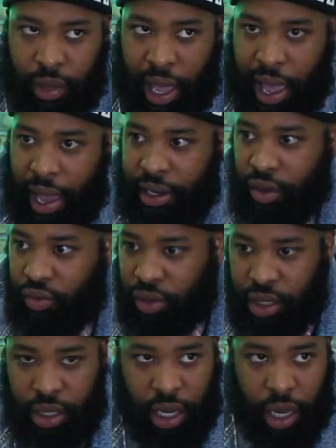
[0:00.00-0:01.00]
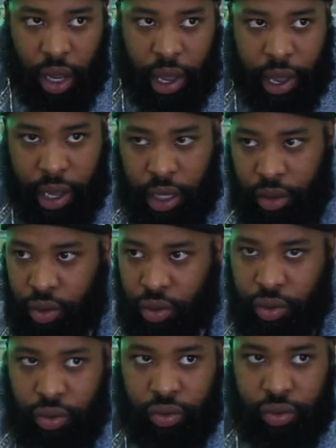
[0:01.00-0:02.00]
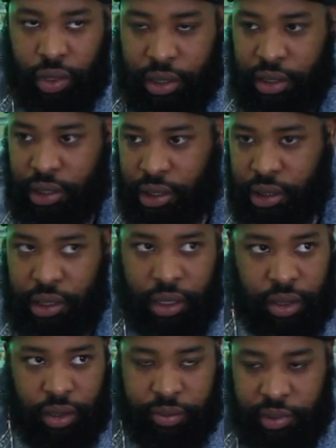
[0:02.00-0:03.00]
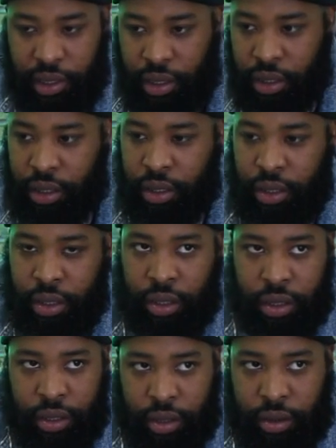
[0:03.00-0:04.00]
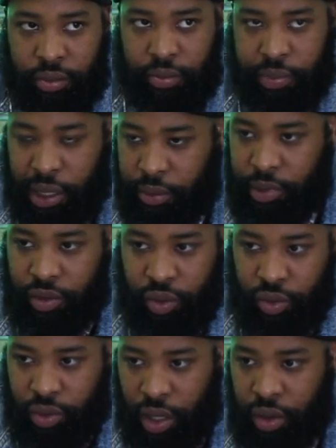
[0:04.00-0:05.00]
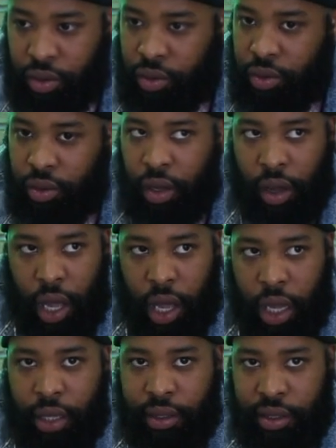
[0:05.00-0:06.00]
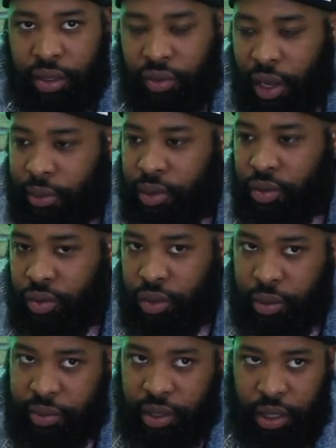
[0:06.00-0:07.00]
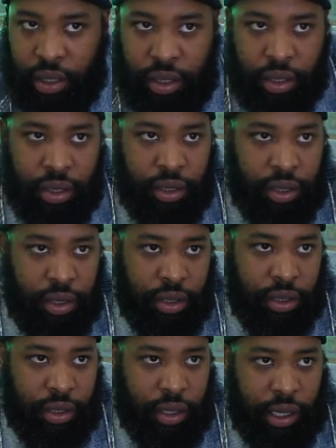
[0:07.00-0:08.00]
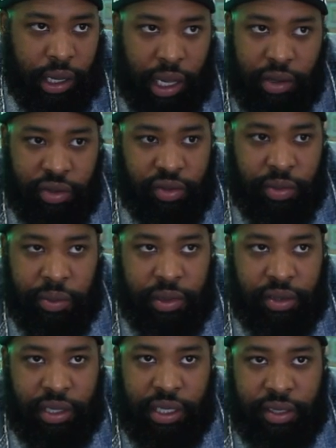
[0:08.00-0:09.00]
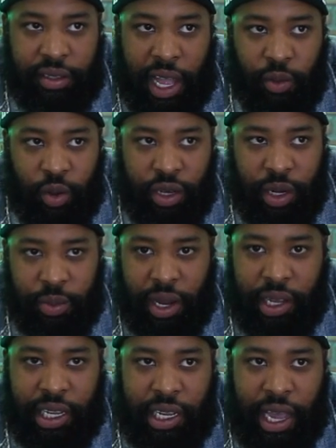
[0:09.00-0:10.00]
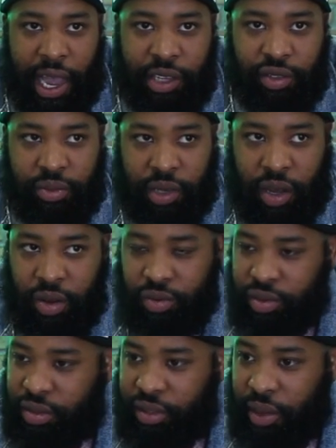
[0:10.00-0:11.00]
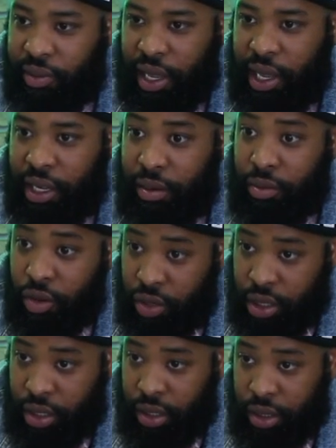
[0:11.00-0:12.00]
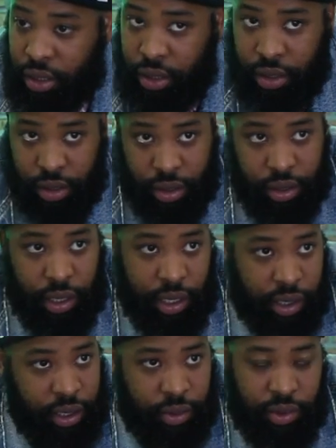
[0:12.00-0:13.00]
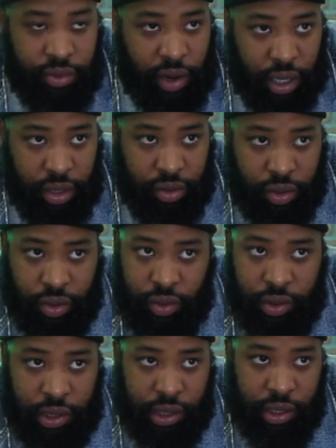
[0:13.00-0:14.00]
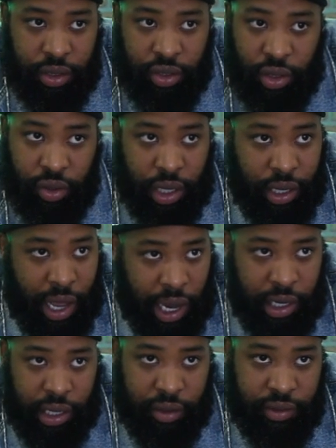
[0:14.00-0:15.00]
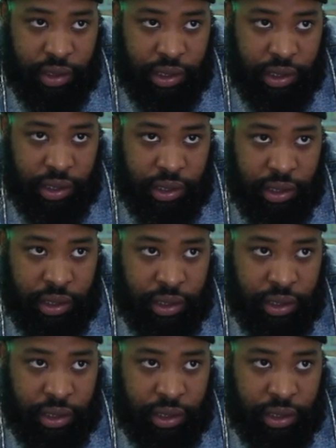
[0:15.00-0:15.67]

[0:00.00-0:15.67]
I had to really like, all right, cool. I see, son, you know what I'm saying? Beamer, two-tone. All right, this is the rapper dude, you know what I'm saying? Like, I used to remember seeing Stack walking up like eating ice cream cones 7, 8 in the morning. Like, he was a regular dude, and he showed a lot of love to the hood.